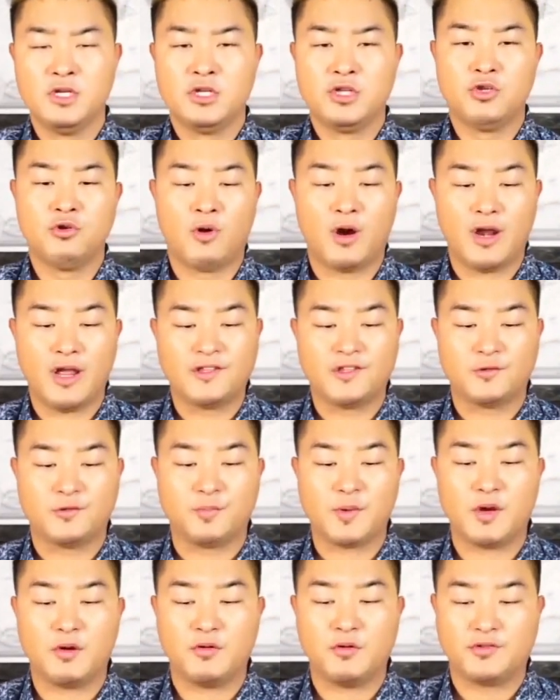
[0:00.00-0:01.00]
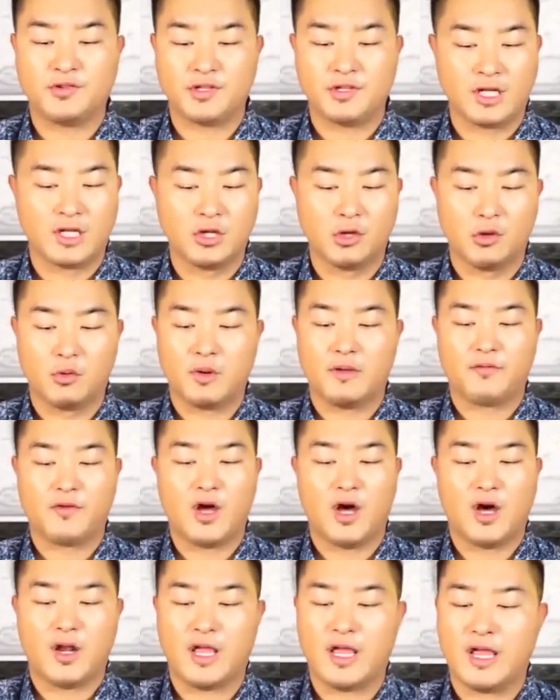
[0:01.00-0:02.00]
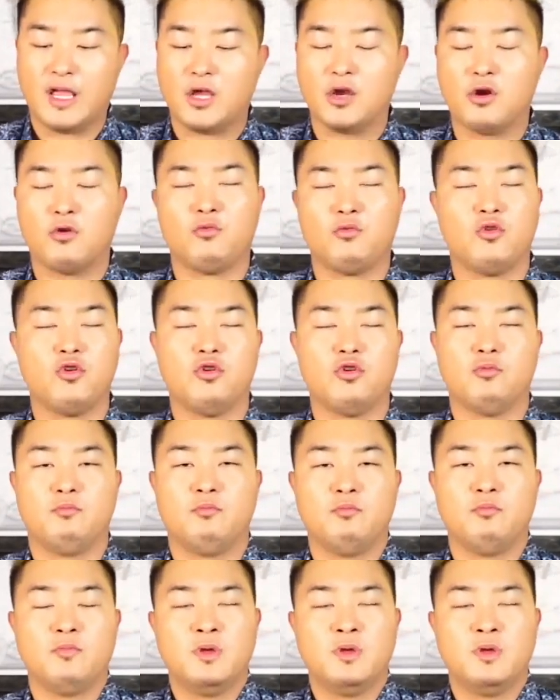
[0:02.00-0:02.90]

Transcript: You are experiencing the glory of God in your room,